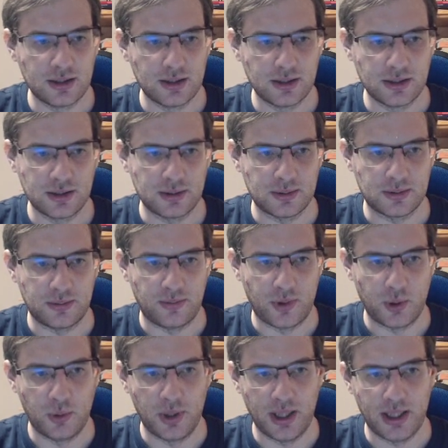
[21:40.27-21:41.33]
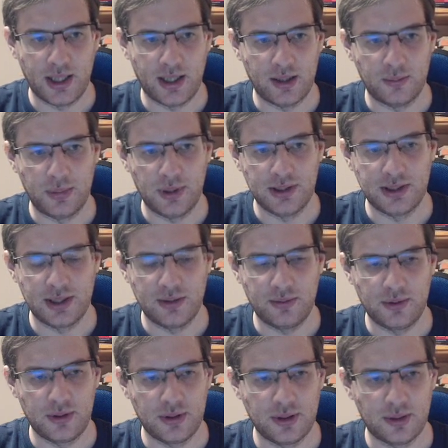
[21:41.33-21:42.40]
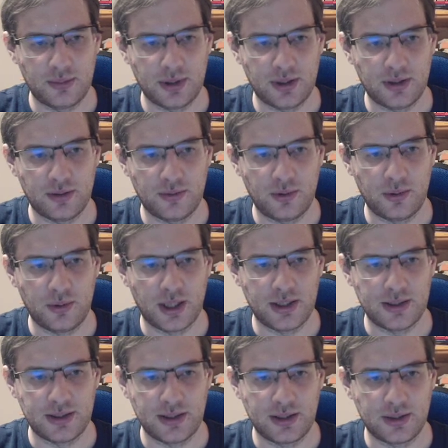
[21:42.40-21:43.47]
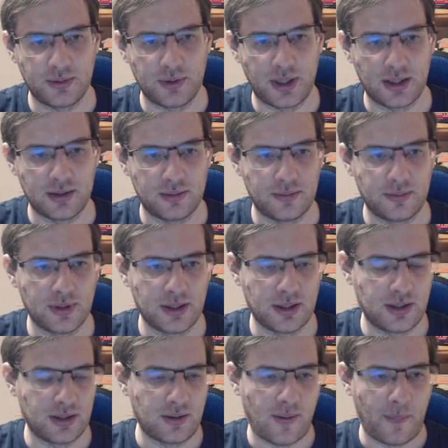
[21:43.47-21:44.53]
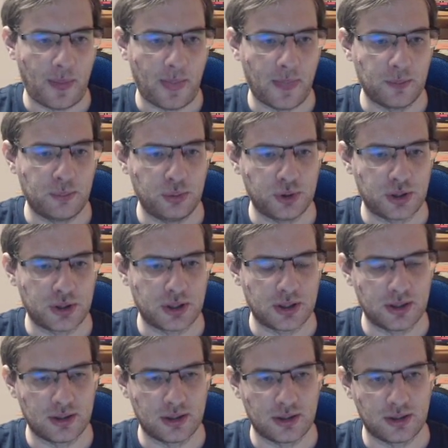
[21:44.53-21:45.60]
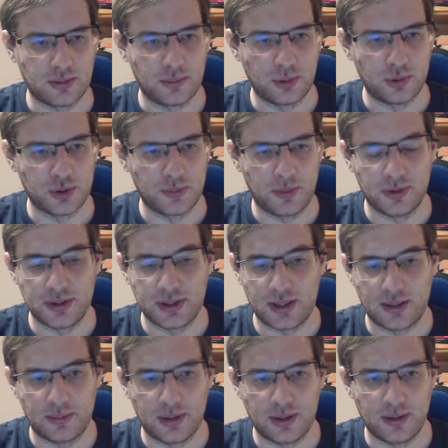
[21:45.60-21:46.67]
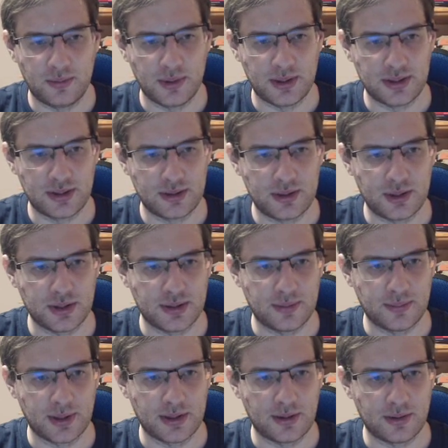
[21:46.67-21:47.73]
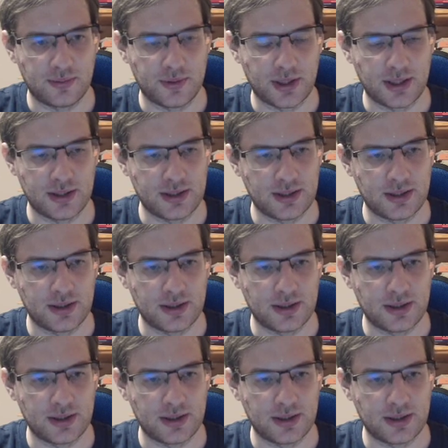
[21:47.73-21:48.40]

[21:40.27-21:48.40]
So rook a8, b7. I mean, and if rook a6, we can push both pawns. I believe it's just a matter of taste.